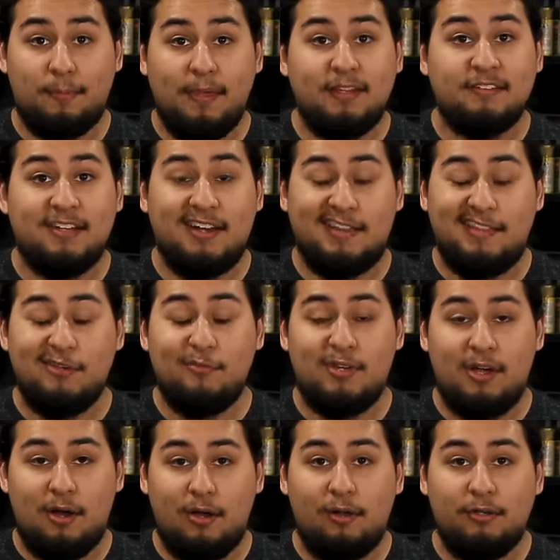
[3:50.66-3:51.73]
mixed, and I think
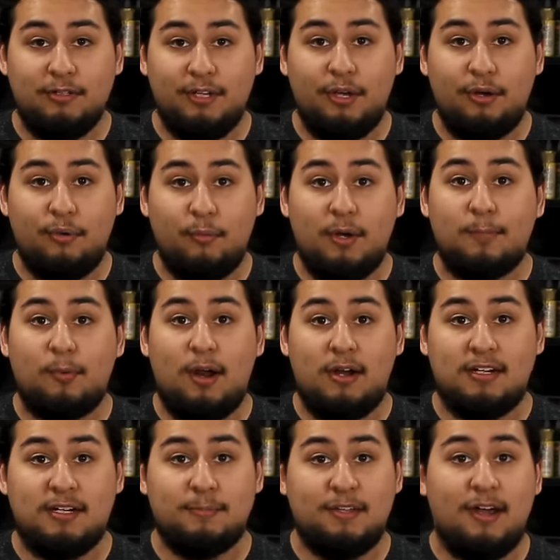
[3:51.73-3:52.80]
we all know what
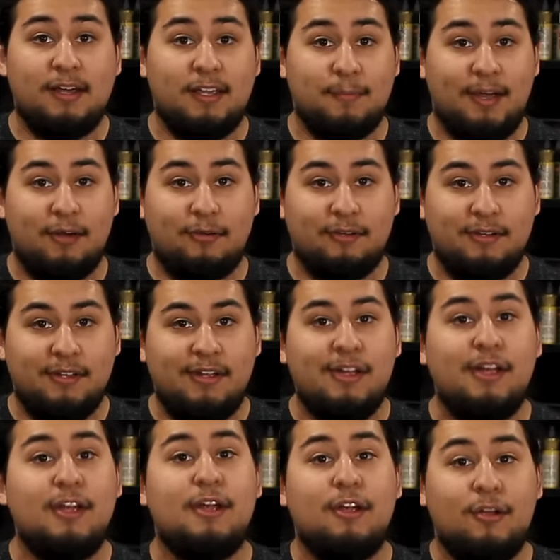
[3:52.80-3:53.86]
product I'm talking about.
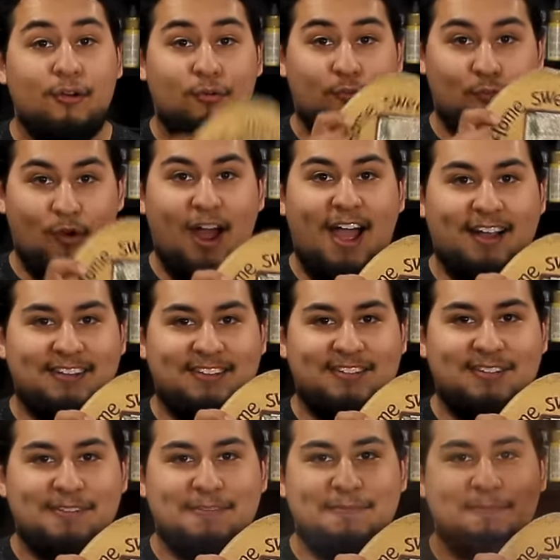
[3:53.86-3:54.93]
Rocks.